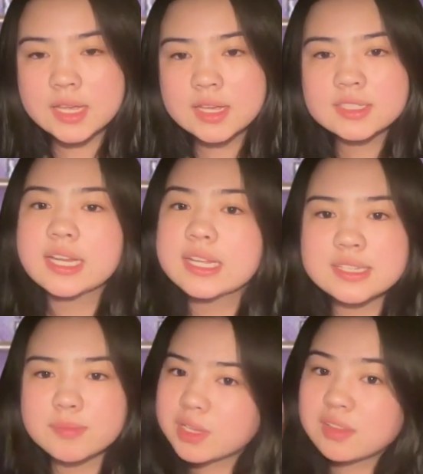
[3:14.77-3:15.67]
Citing
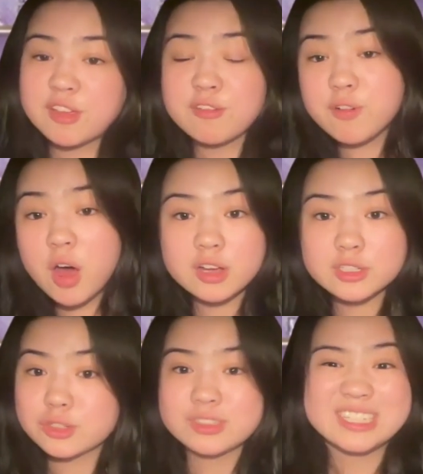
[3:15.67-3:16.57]
something like
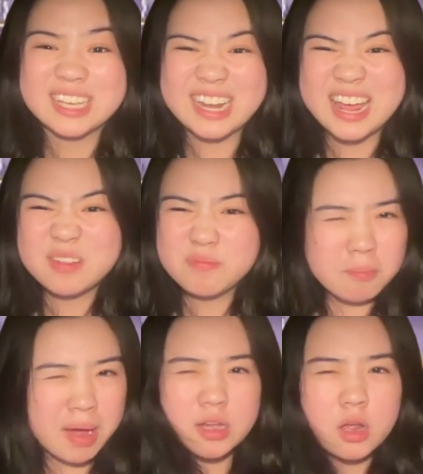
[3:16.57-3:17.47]
Fox or CNN
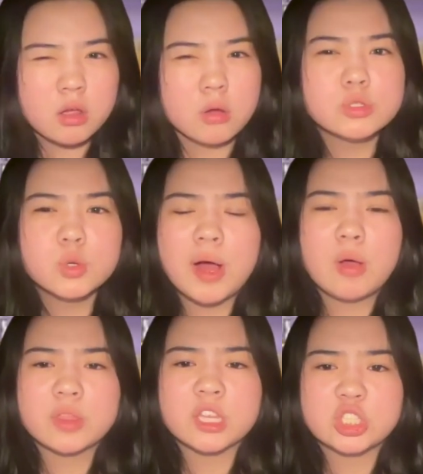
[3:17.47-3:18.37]
might not go too
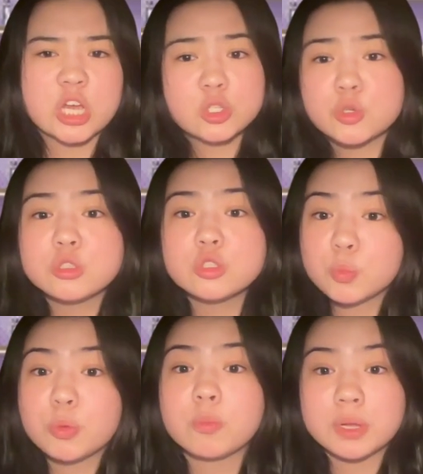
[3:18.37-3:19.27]
well with a judge who's
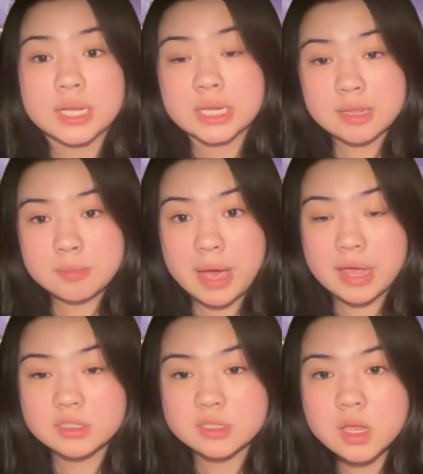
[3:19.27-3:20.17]
super politically
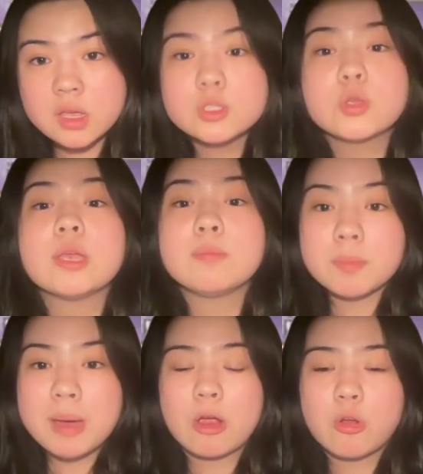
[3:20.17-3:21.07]
biased. So keep the
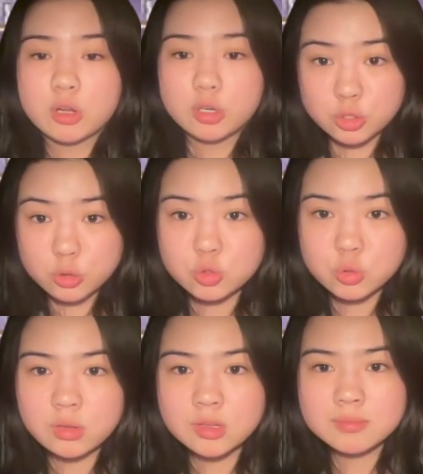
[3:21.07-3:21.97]
background
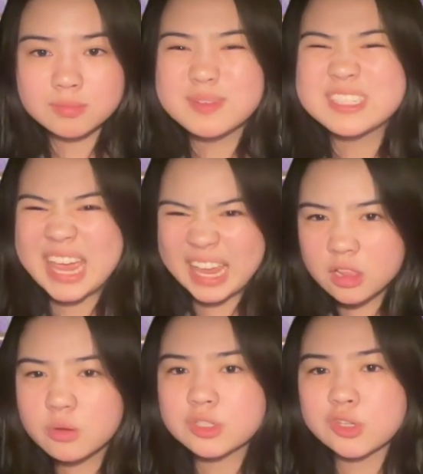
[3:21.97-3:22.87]
neutral, but
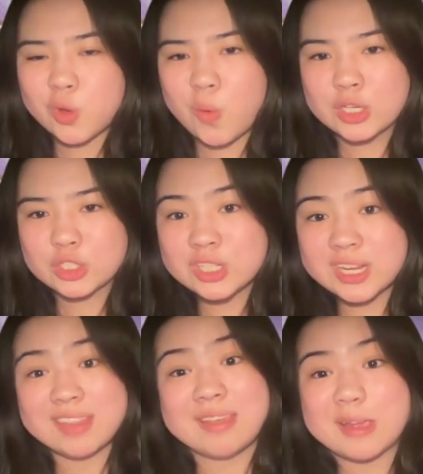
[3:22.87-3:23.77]
tailor it to the question
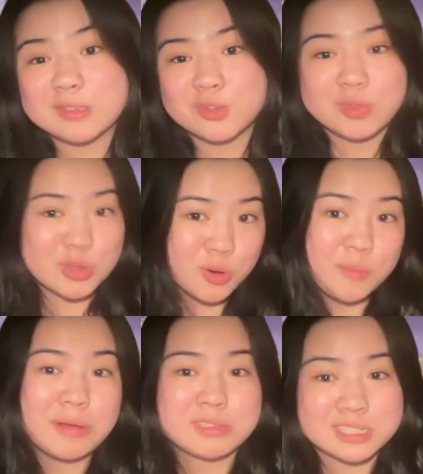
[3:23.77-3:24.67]
and the answer that you're
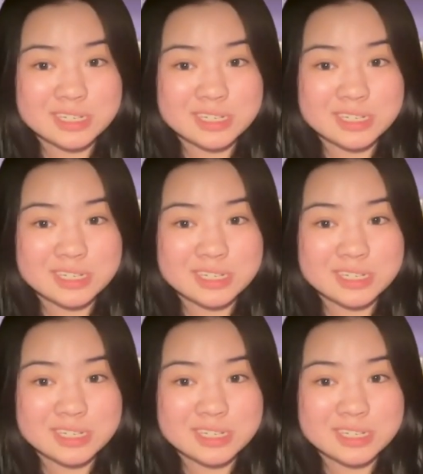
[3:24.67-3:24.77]
about to